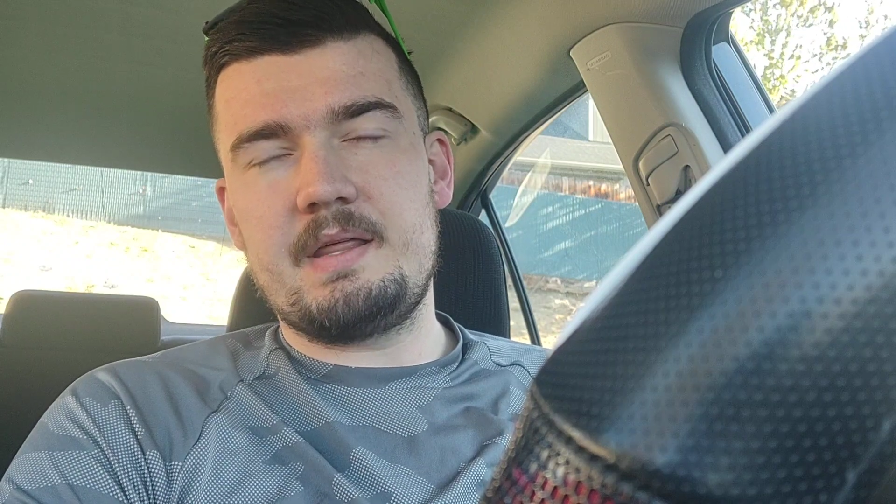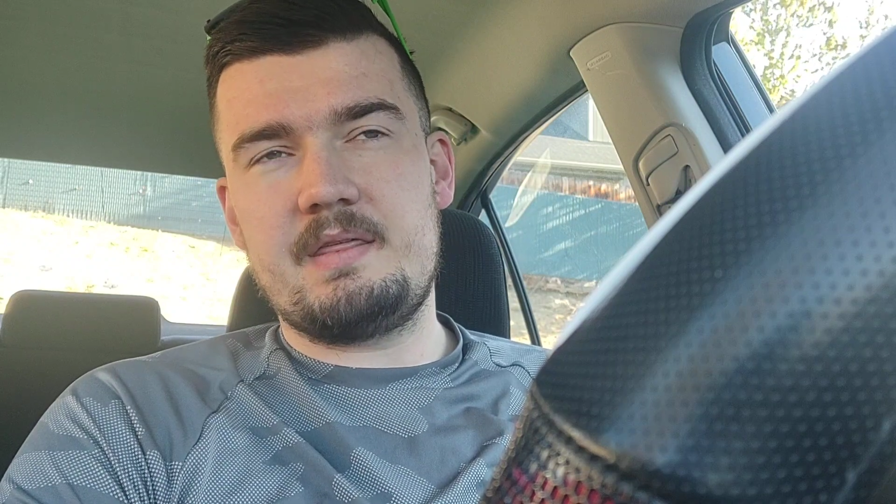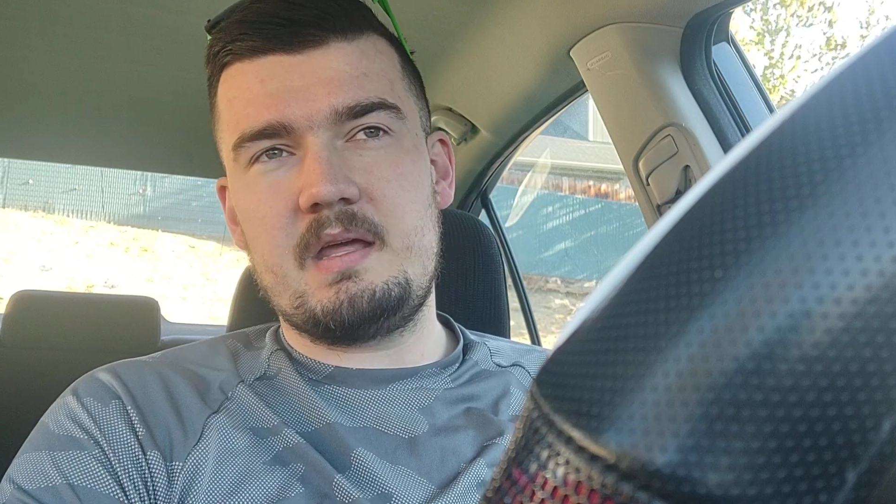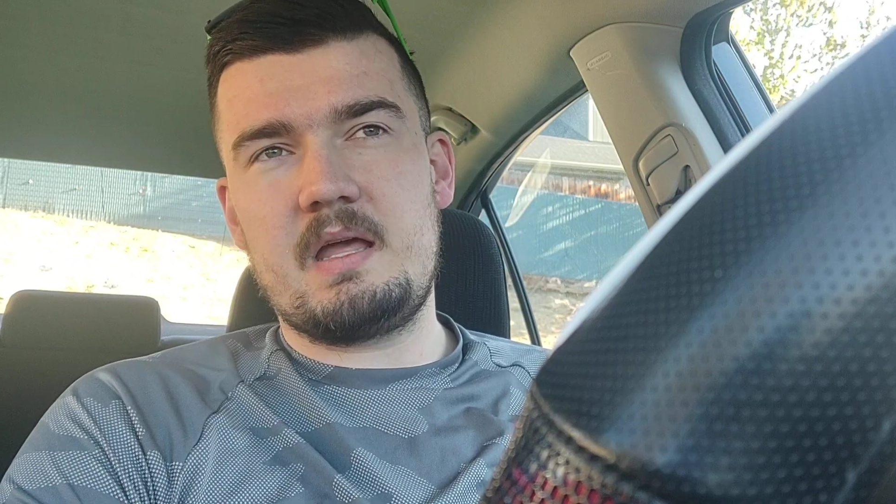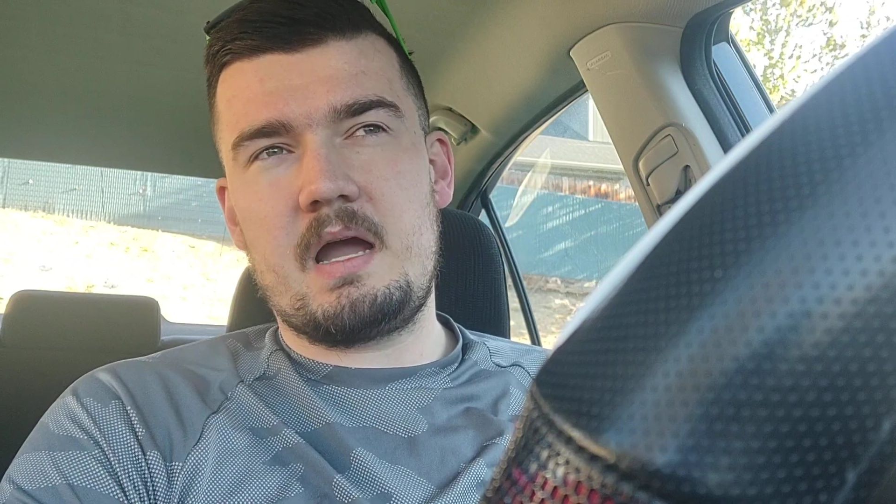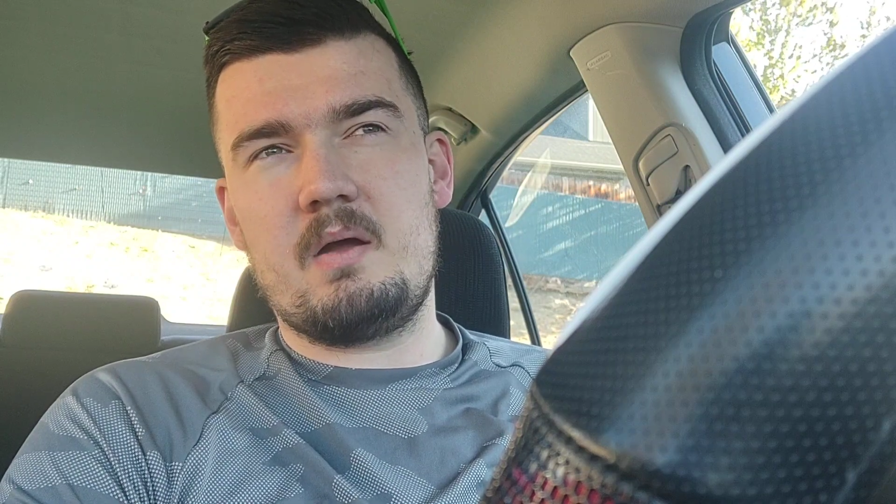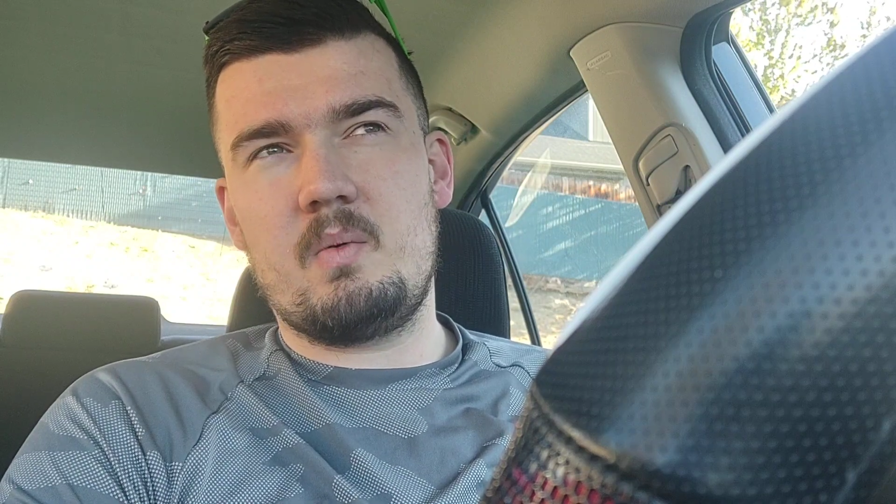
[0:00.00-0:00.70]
think I